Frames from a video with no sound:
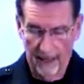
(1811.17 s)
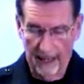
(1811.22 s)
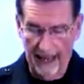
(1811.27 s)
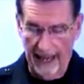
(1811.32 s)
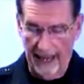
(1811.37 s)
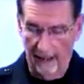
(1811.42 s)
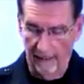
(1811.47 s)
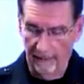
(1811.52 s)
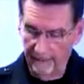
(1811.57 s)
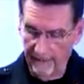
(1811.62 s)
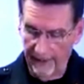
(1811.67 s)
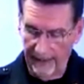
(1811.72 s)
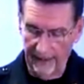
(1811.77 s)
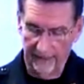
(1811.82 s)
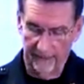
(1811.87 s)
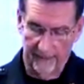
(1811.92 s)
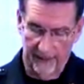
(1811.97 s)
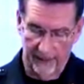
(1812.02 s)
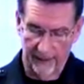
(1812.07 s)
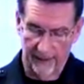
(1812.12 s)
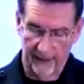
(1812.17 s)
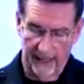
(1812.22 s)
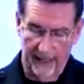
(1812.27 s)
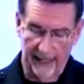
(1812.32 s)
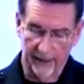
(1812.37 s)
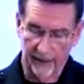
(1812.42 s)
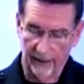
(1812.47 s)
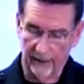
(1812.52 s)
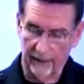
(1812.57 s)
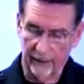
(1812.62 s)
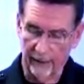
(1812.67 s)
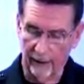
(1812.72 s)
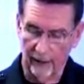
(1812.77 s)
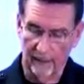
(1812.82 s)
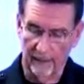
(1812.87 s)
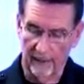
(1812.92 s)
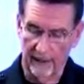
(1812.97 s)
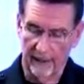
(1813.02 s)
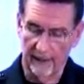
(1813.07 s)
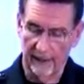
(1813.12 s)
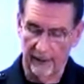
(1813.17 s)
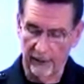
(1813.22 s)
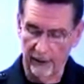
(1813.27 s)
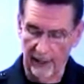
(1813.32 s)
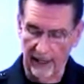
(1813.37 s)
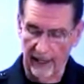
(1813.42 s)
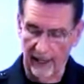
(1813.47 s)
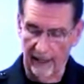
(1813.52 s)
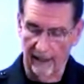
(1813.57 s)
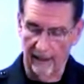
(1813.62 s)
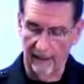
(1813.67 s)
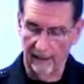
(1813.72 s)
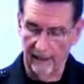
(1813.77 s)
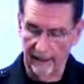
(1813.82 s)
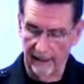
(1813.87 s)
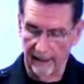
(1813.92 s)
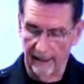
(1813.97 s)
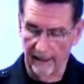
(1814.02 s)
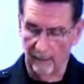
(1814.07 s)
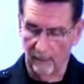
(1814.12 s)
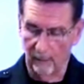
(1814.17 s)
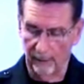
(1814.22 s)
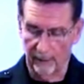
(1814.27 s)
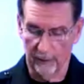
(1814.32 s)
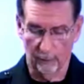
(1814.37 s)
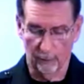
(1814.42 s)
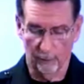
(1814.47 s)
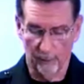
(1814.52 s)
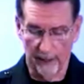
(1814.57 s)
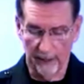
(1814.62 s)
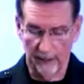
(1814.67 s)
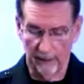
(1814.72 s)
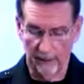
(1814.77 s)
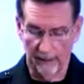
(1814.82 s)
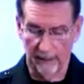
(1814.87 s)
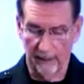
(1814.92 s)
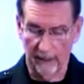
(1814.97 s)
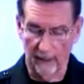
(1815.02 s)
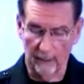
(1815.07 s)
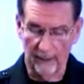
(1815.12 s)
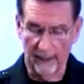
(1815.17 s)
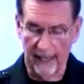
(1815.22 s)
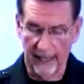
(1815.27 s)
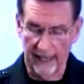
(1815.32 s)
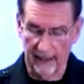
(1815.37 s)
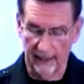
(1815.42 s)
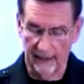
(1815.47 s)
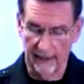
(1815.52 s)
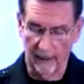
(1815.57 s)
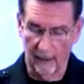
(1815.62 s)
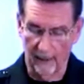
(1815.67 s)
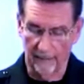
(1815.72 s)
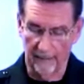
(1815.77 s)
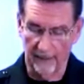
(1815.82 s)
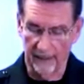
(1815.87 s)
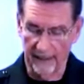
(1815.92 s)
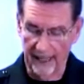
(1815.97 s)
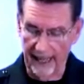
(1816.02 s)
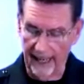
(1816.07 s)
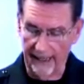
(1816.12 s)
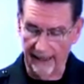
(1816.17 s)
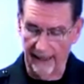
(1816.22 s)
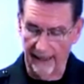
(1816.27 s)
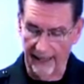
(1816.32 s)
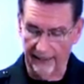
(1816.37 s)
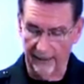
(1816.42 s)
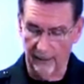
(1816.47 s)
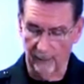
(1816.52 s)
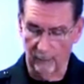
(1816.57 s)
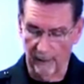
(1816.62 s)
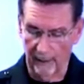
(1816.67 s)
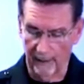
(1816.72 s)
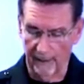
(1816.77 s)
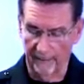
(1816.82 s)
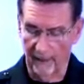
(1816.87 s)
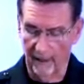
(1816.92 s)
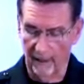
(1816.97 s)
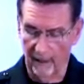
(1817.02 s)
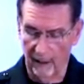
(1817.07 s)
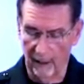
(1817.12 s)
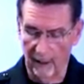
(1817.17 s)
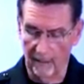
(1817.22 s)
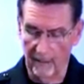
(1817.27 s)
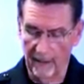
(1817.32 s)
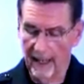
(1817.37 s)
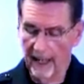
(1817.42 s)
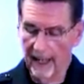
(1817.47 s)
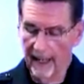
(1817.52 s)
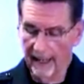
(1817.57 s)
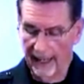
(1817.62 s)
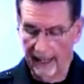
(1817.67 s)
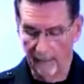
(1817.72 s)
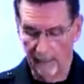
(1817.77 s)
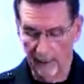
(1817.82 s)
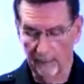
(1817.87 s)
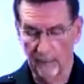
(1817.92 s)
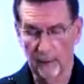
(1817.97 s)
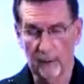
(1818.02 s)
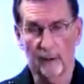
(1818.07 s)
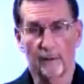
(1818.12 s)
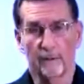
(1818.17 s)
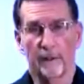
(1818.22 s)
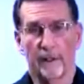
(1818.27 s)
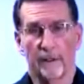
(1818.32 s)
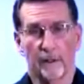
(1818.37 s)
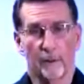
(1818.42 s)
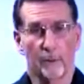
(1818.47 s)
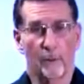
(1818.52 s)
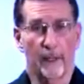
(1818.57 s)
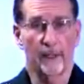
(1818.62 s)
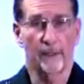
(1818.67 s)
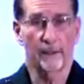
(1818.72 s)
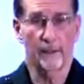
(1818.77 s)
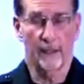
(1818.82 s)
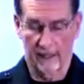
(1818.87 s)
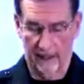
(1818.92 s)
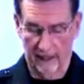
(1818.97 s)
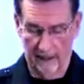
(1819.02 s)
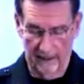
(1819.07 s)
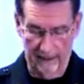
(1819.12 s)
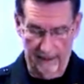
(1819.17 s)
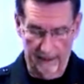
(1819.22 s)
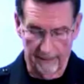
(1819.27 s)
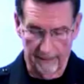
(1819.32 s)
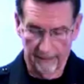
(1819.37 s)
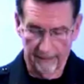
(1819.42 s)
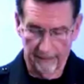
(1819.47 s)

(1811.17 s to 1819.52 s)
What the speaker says: Our investigation determined that the chair was originally located on the deck at the rear of the home and was moved to the swing set area.